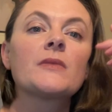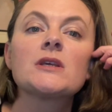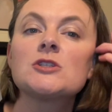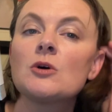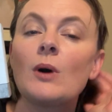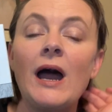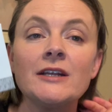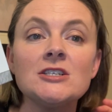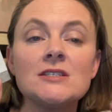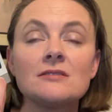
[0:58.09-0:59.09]
So I
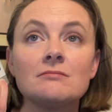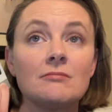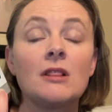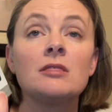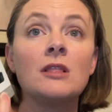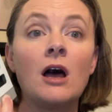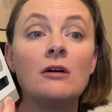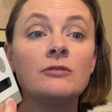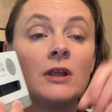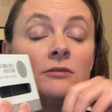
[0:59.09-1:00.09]
just
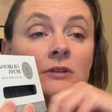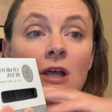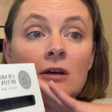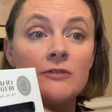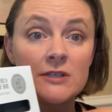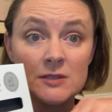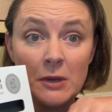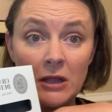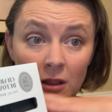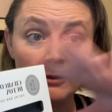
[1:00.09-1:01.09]
love the
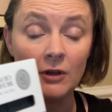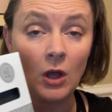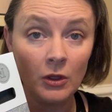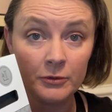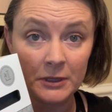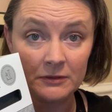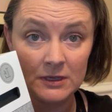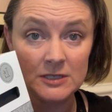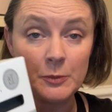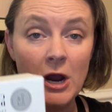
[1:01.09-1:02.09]
smell of all three of
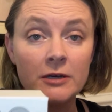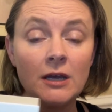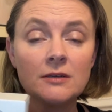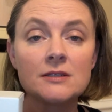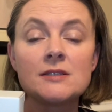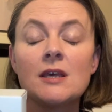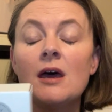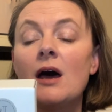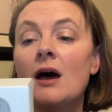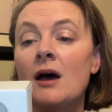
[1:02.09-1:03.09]
these products.
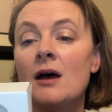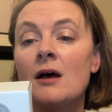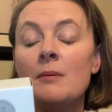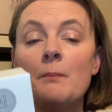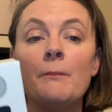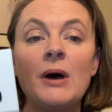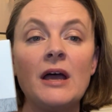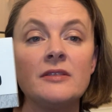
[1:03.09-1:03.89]
But